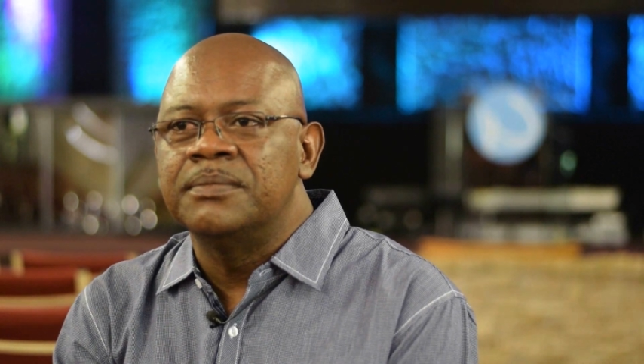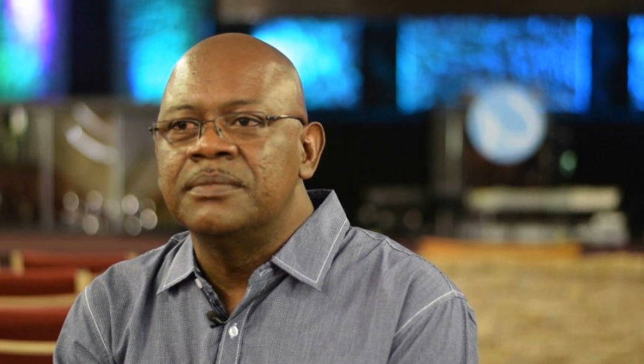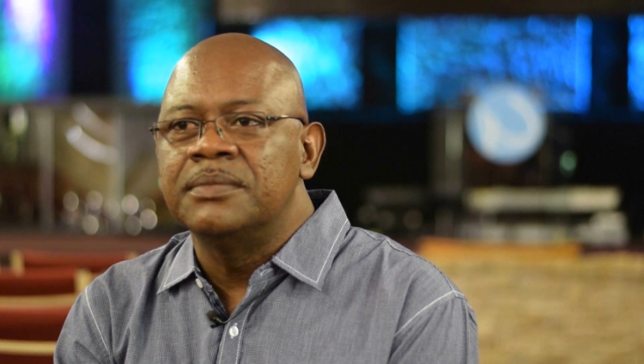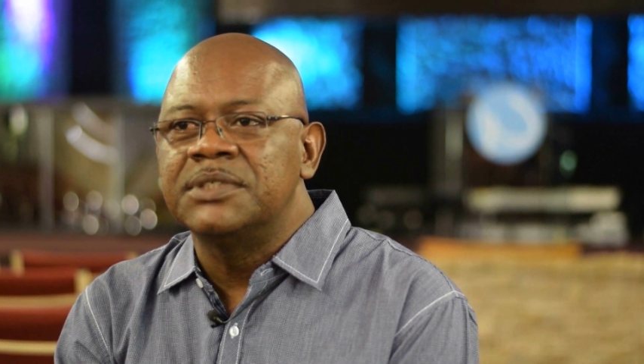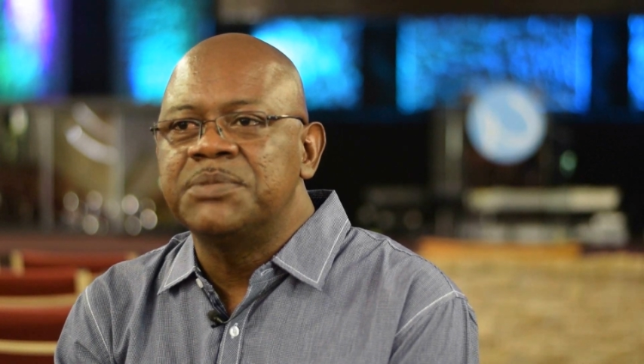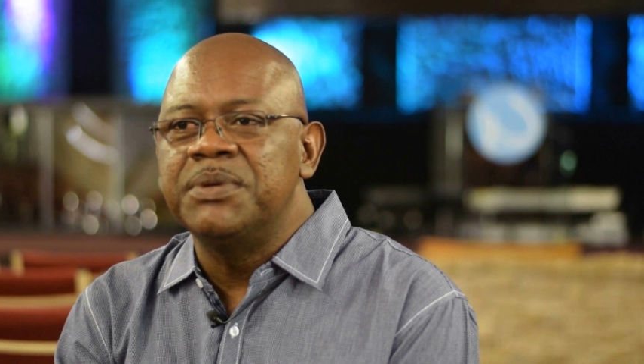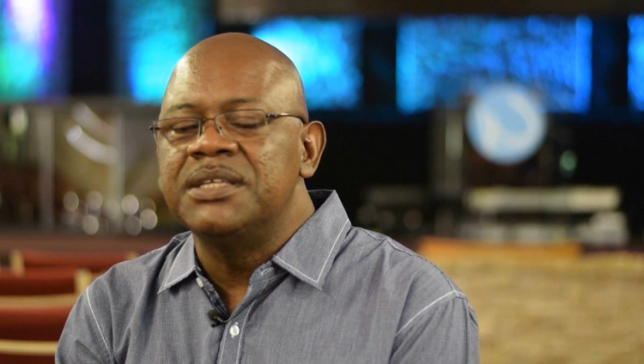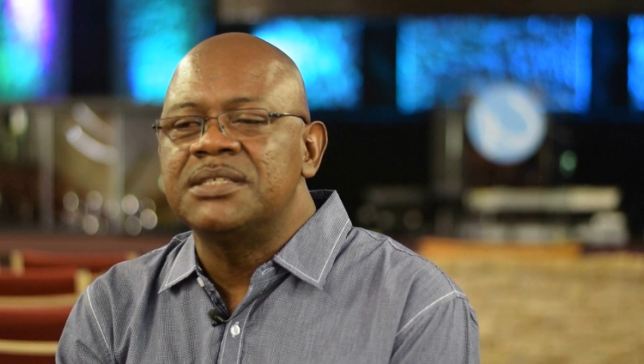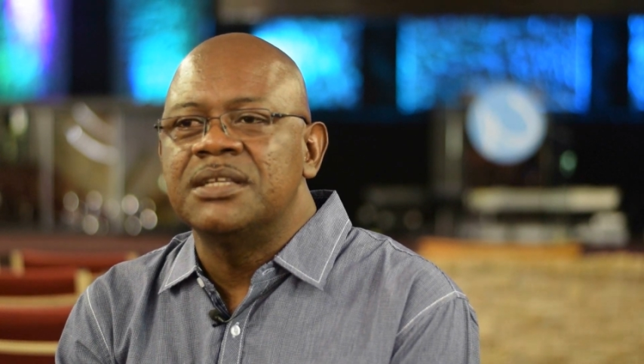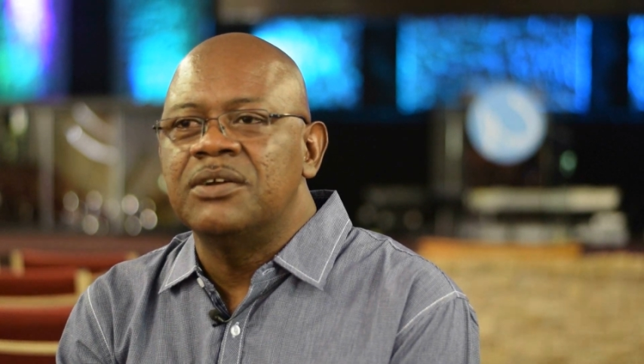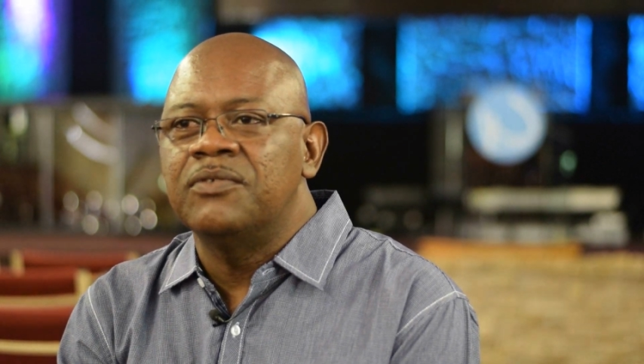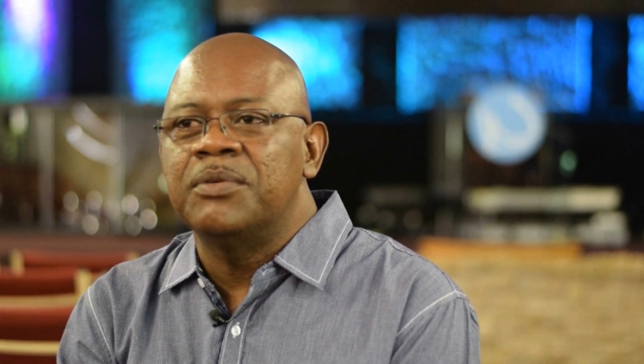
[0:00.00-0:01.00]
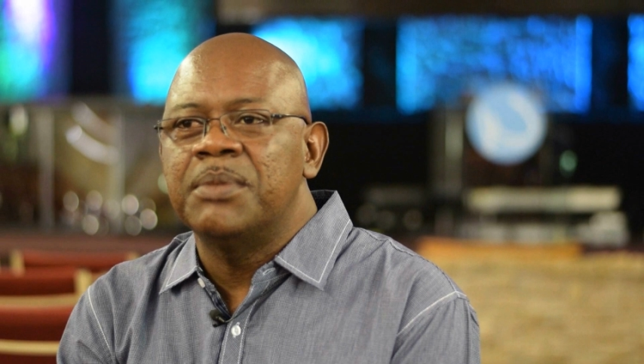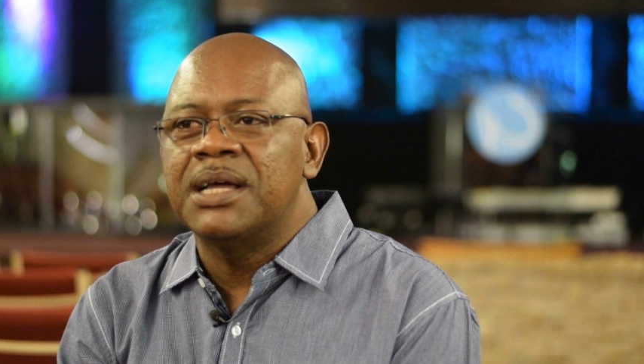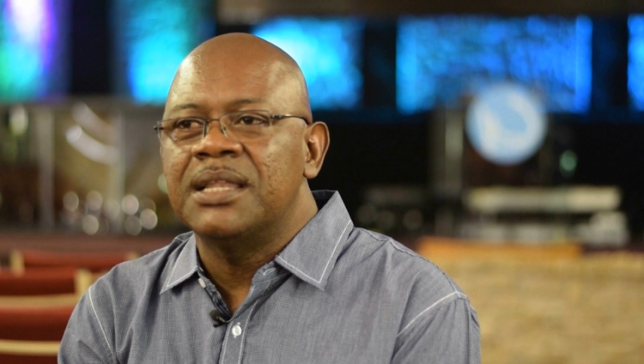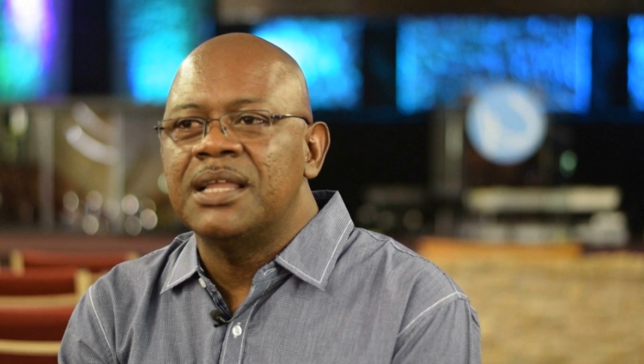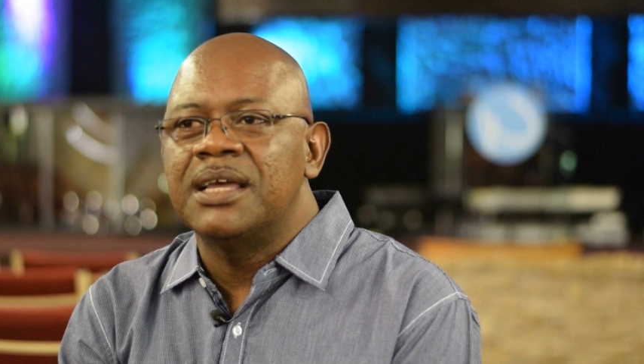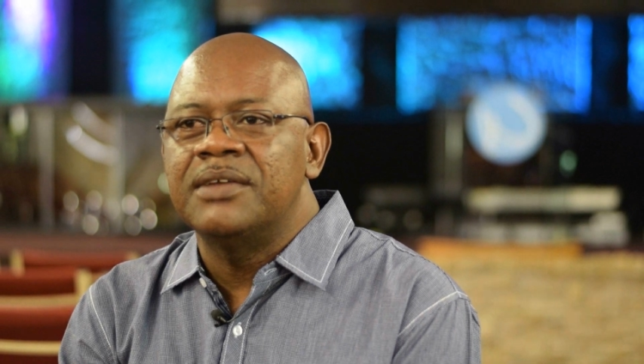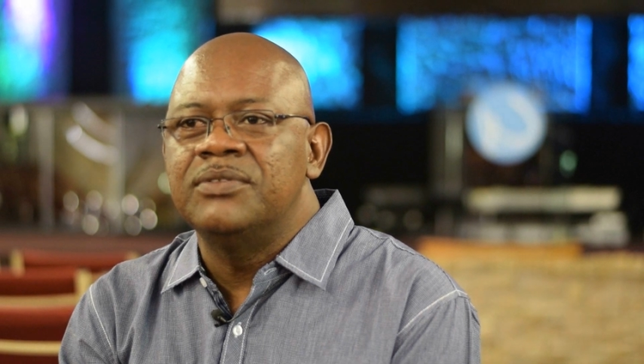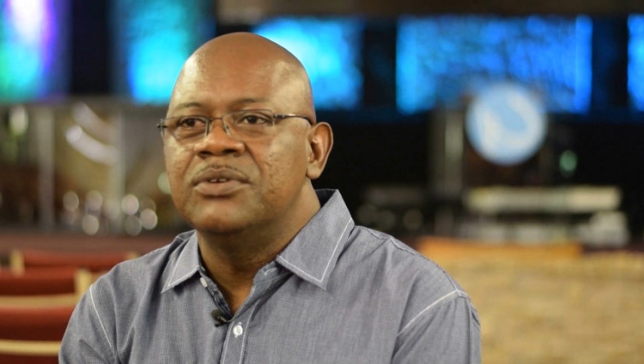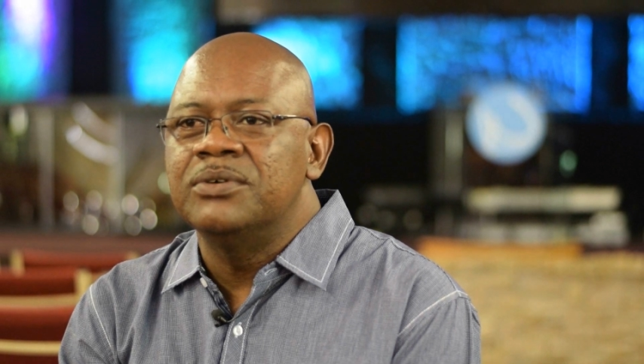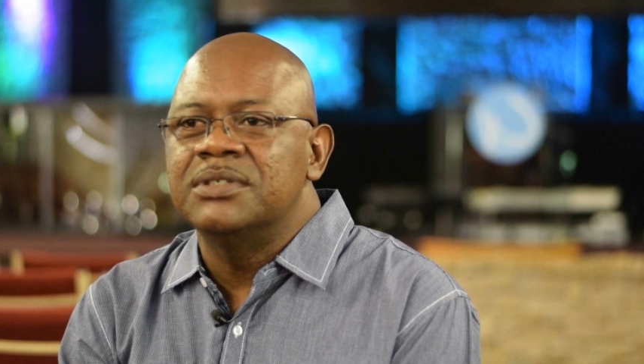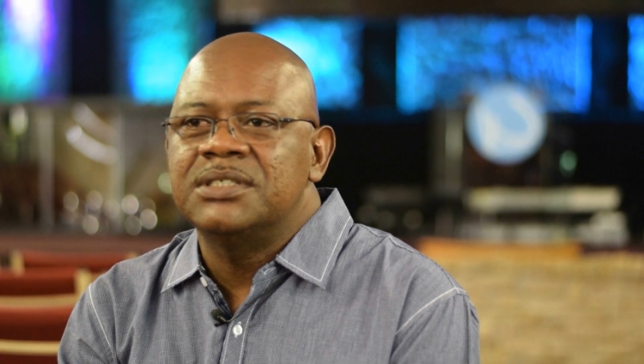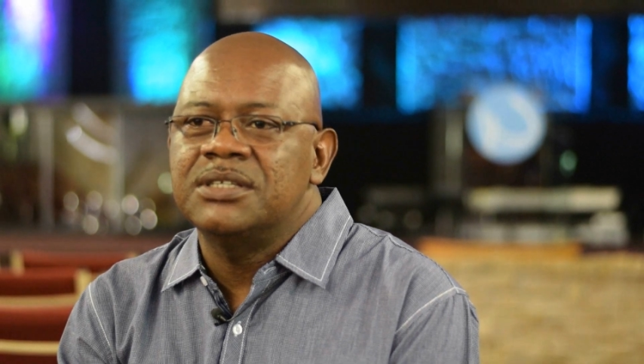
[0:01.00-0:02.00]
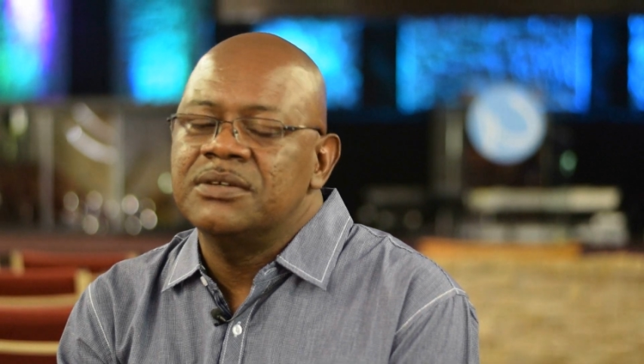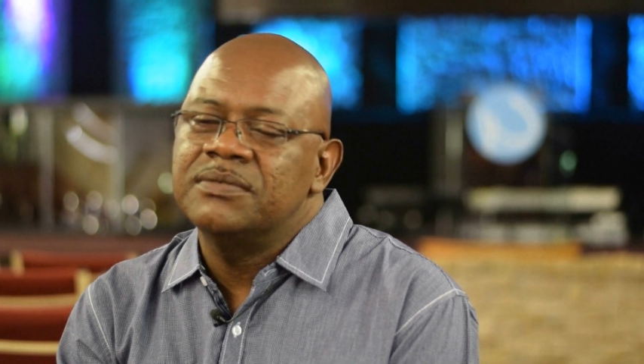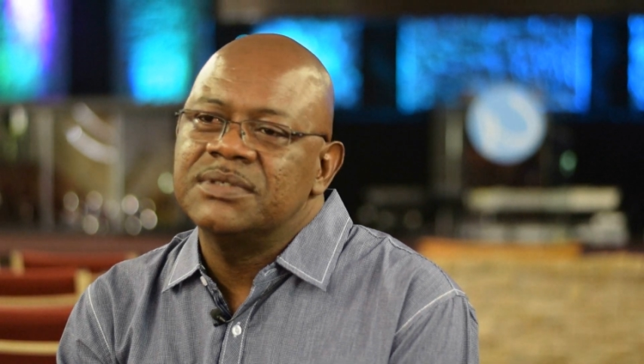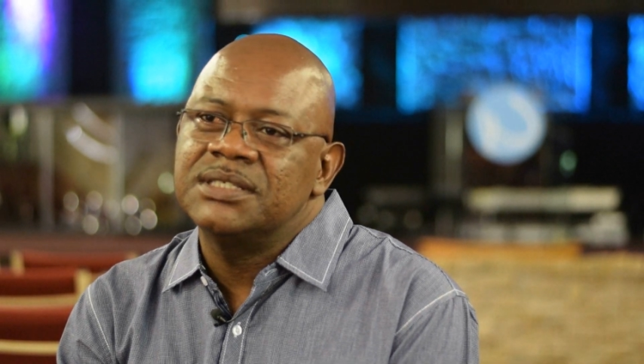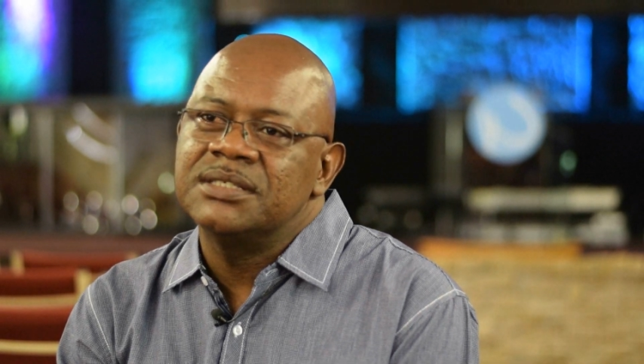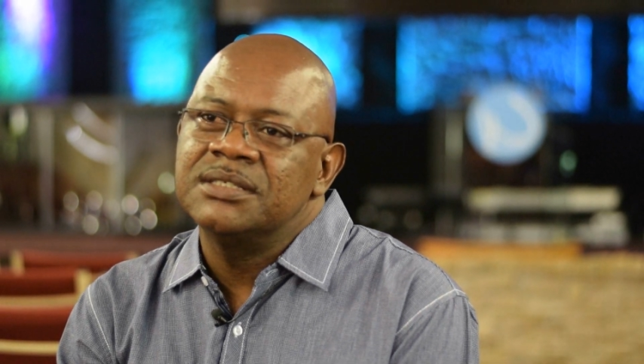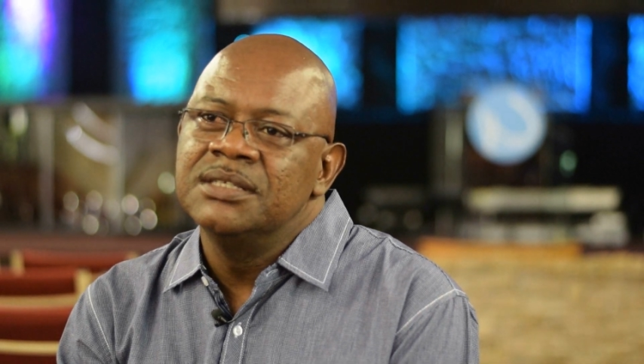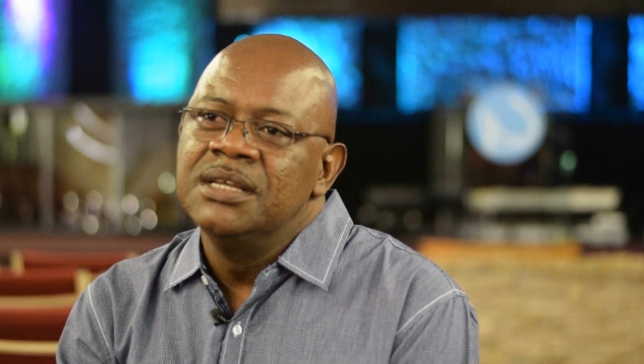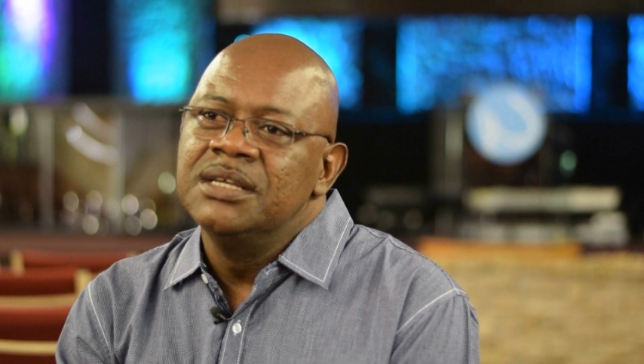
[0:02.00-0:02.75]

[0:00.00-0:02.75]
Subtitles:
speaks it over my life during services.